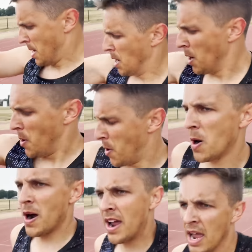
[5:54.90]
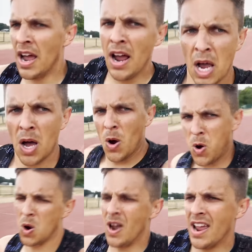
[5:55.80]
That's what I run. That's what
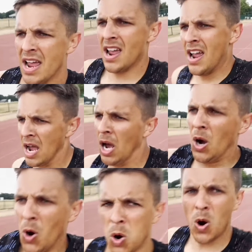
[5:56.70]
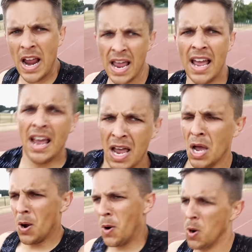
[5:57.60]
I cycle at less
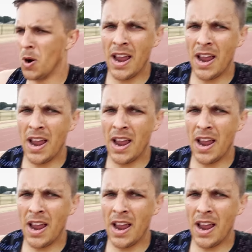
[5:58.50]
than that.